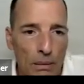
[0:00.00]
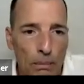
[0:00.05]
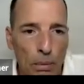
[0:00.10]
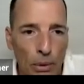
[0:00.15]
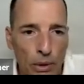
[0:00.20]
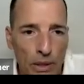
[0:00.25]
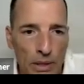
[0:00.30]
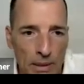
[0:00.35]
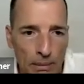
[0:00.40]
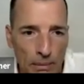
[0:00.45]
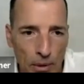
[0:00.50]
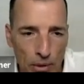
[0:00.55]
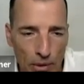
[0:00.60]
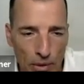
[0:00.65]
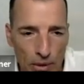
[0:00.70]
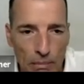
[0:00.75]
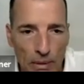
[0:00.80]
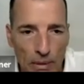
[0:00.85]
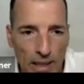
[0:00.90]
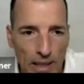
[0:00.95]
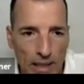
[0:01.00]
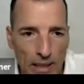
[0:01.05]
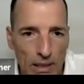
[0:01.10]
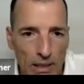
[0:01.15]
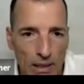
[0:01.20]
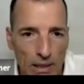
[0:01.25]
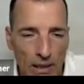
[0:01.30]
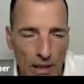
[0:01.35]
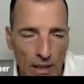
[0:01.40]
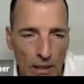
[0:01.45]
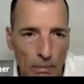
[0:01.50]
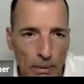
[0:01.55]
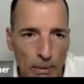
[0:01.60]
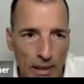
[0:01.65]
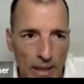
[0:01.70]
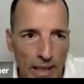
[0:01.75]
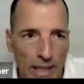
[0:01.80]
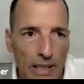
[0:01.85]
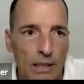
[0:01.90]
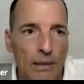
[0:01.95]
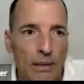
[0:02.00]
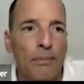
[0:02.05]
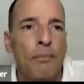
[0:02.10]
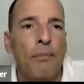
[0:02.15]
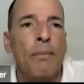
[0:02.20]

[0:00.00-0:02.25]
point I'm going to make a little bit later.